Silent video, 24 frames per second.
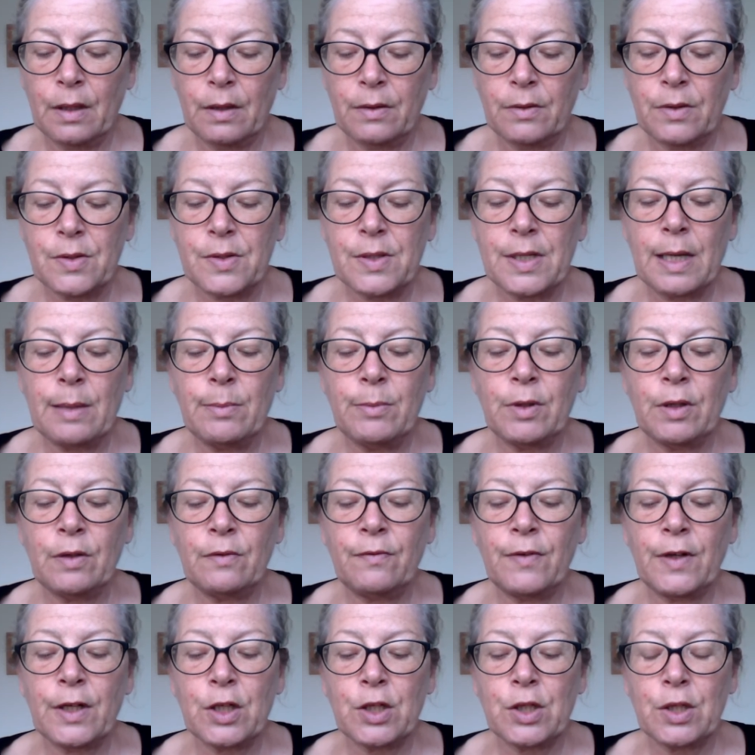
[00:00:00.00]
The same
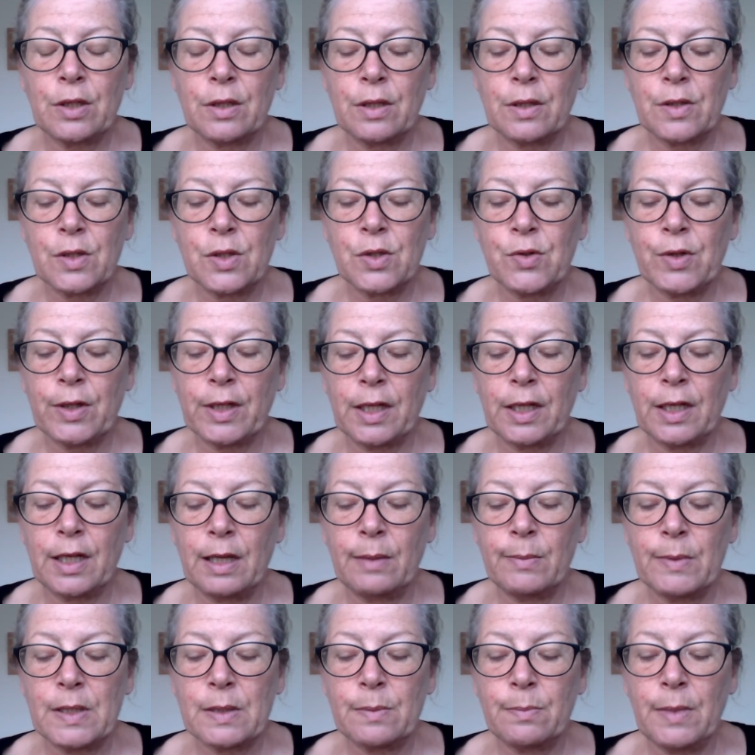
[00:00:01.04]
conviction had stricken
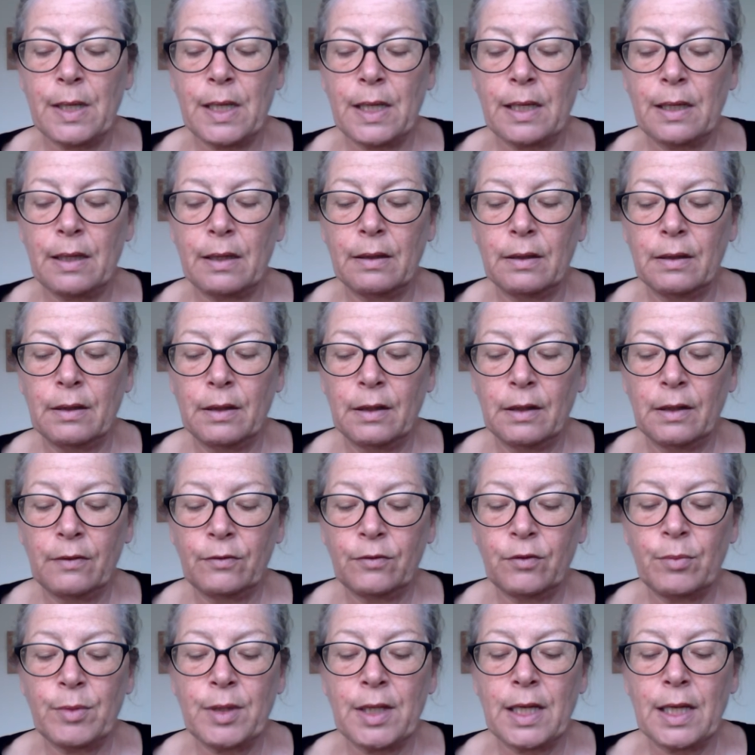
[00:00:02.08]
him as me,
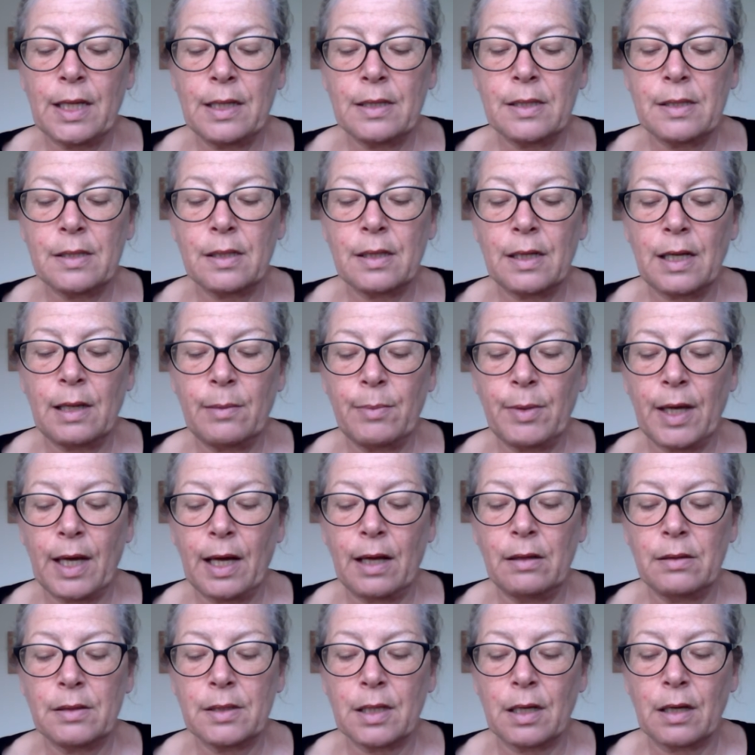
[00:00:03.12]
from the instant he
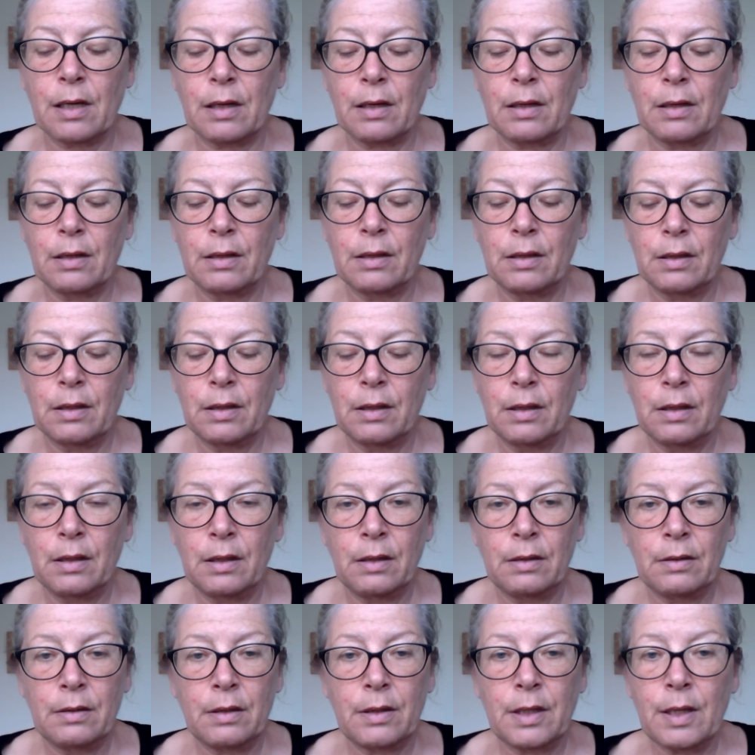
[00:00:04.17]
beheld her,
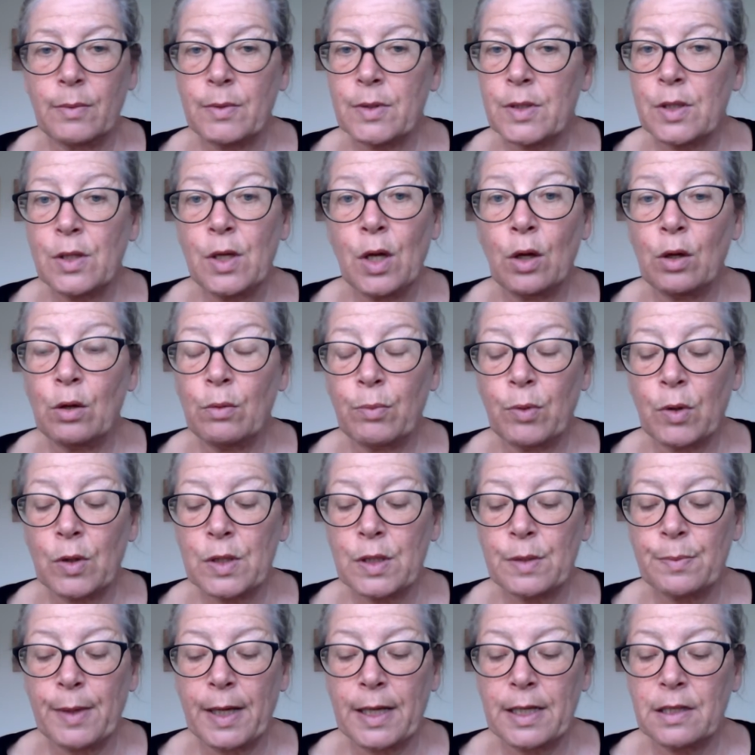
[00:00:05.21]
that there was no
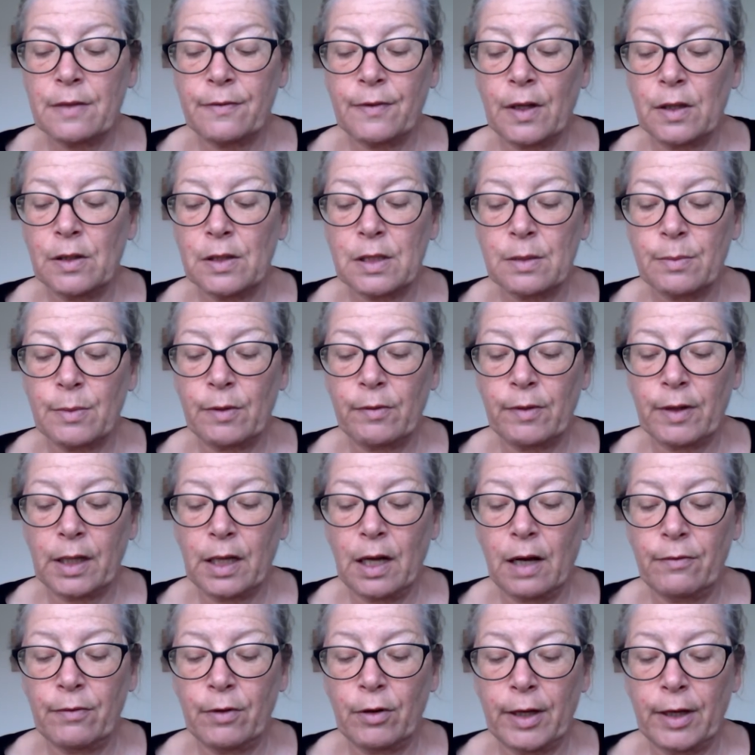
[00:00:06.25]
prospect of ultimate
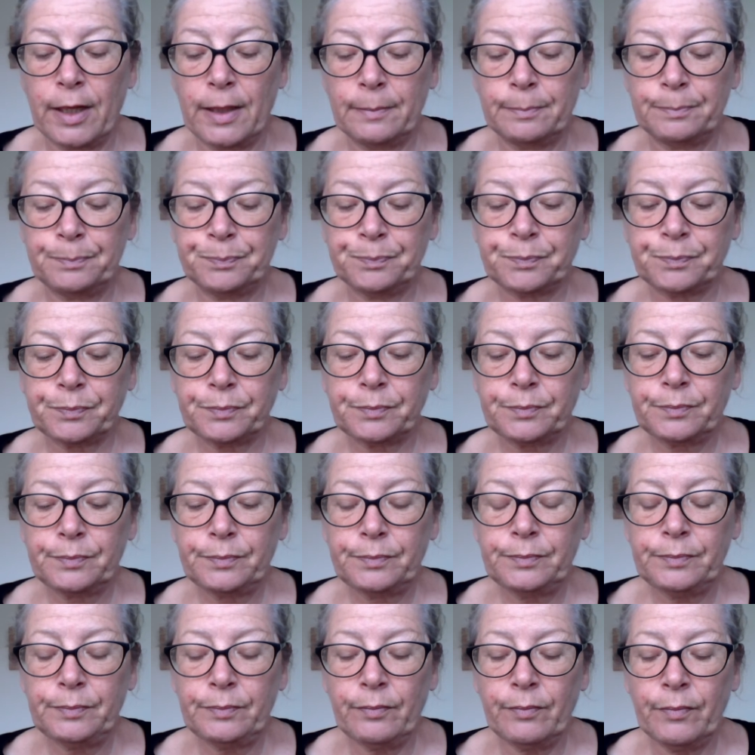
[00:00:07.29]
recovery.
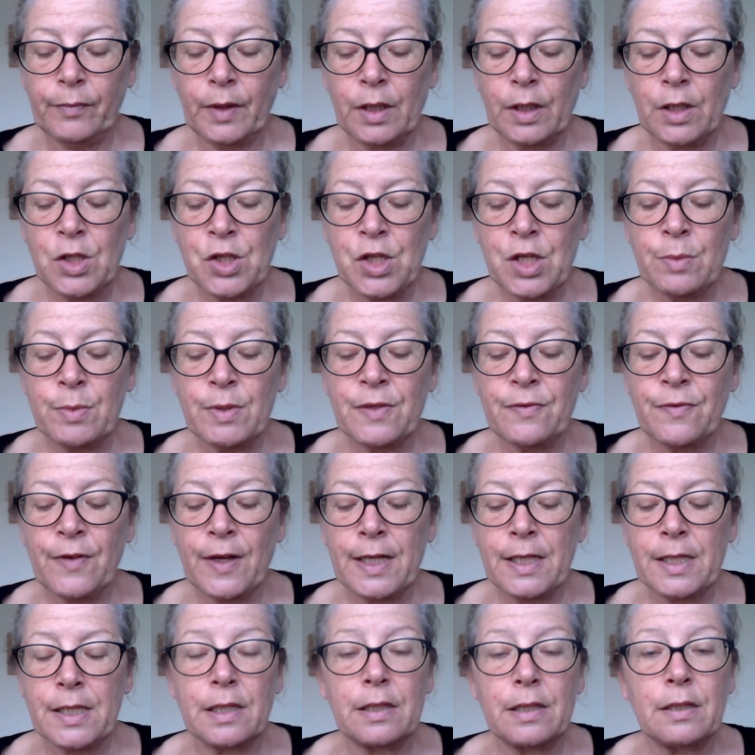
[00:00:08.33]
She was
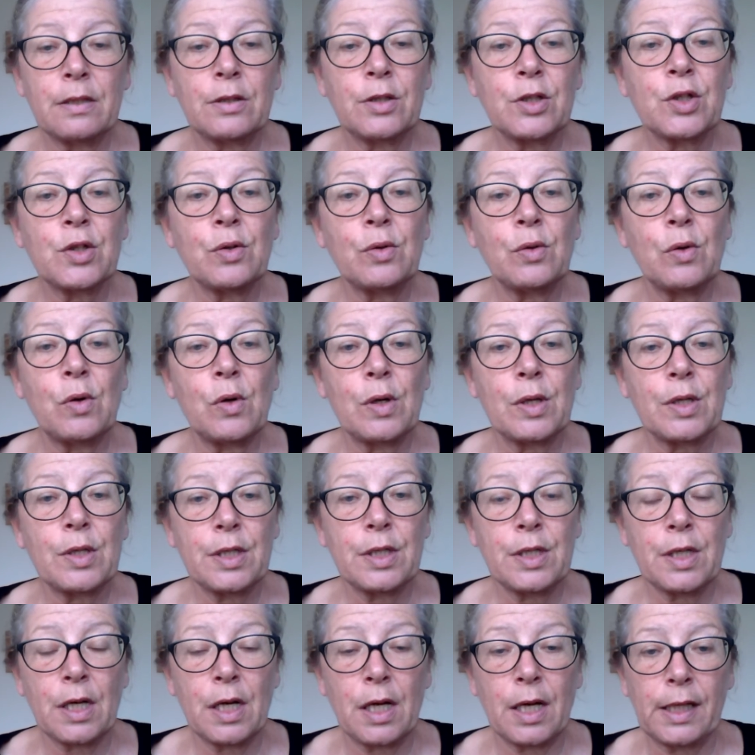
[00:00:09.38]
fated, sure, to
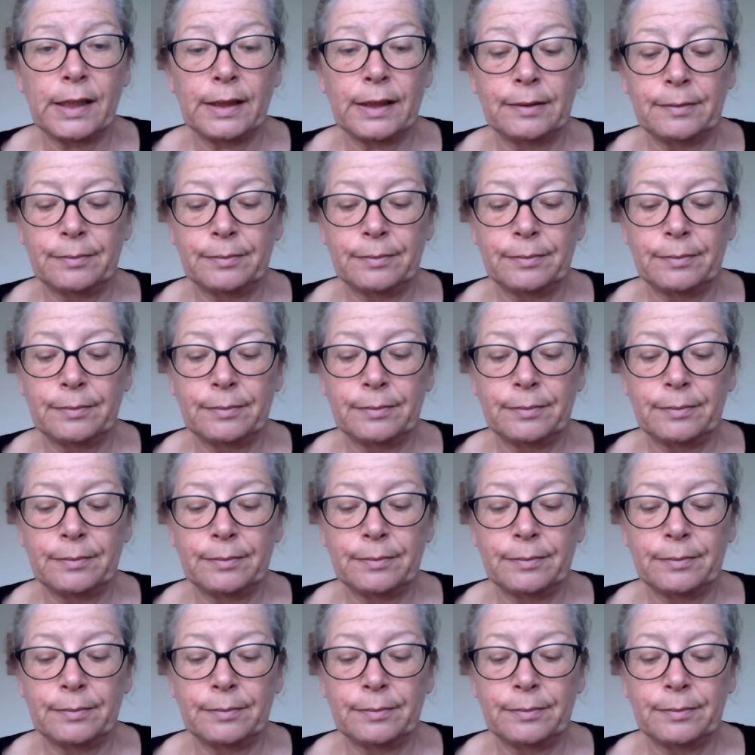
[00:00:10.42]
die.